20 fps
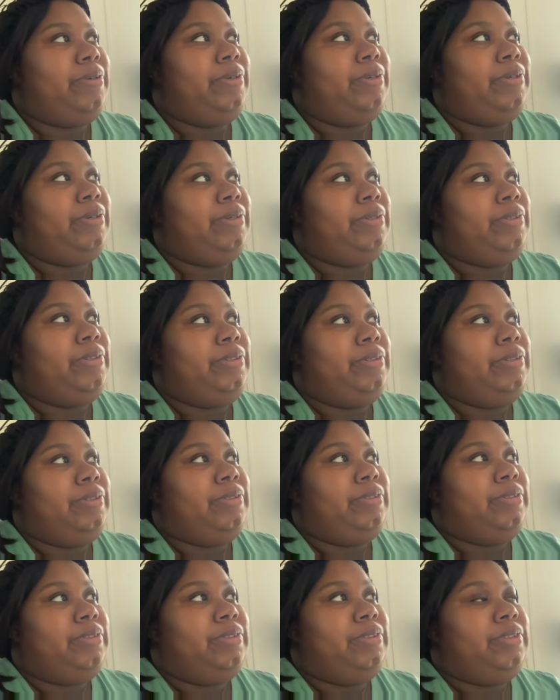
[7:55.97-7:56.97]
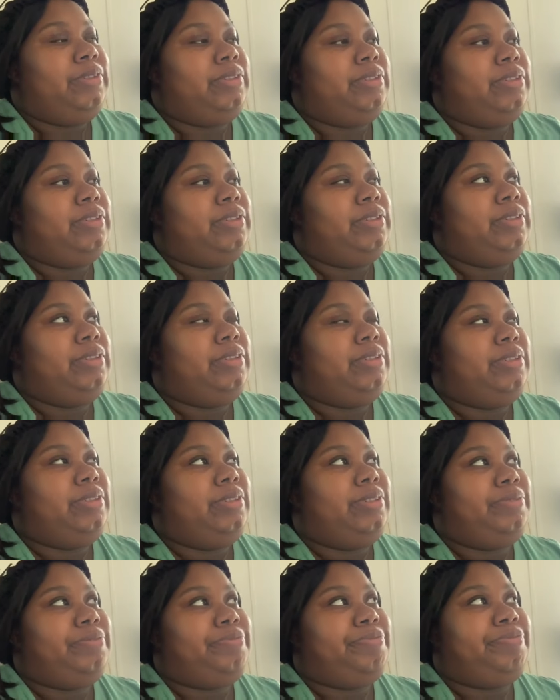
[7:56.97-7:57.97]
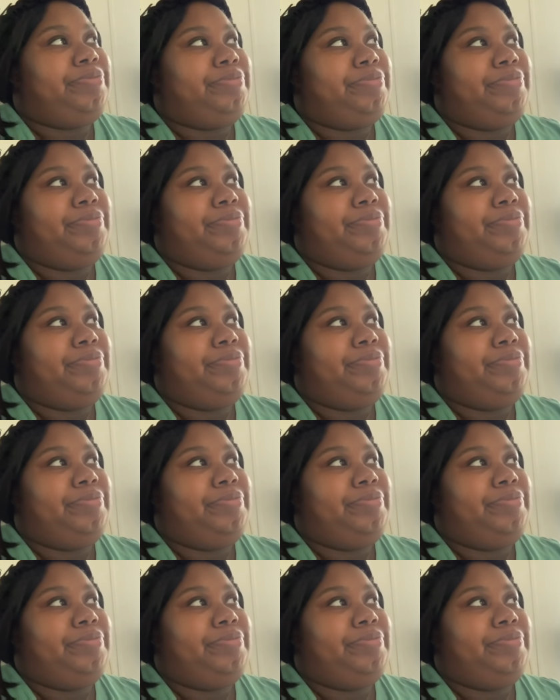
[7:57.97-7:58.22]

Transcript: I'm on a commercial, Mama.